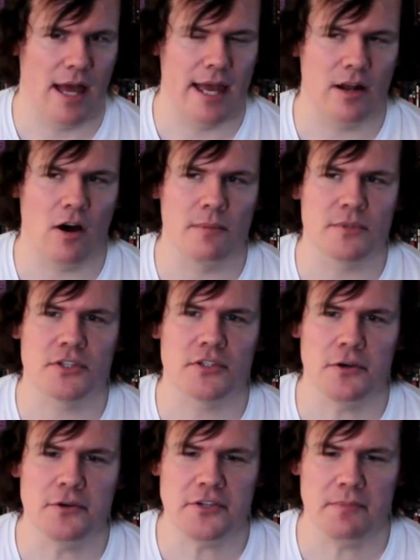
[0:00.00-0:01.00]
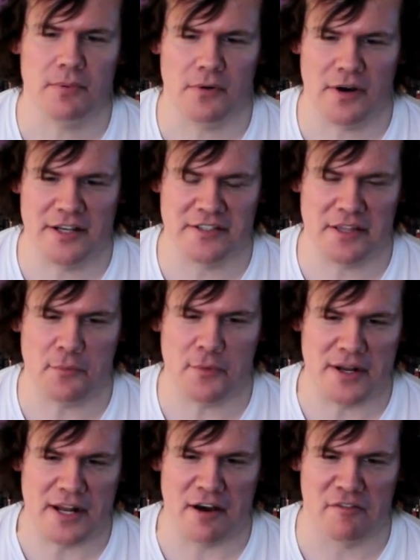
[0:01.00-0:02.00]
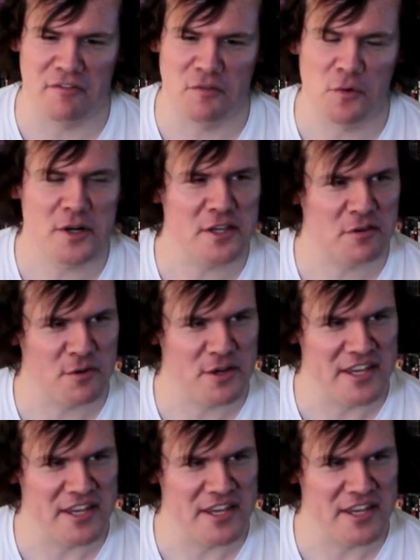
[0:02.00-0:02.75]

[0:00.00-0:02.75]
And I'm so surprised that we're now 43